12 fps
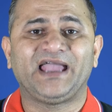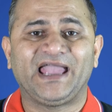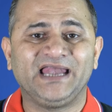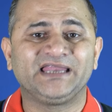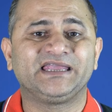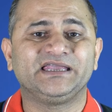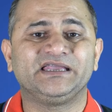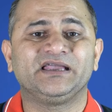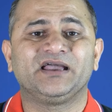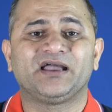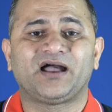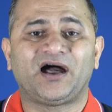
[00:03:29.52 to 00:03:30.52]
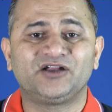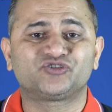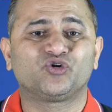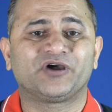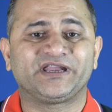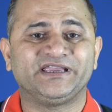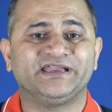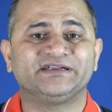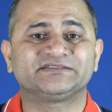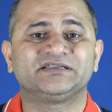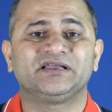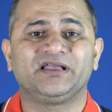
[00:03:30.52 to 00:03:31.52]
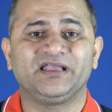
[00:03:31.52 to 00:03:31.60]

algae also creates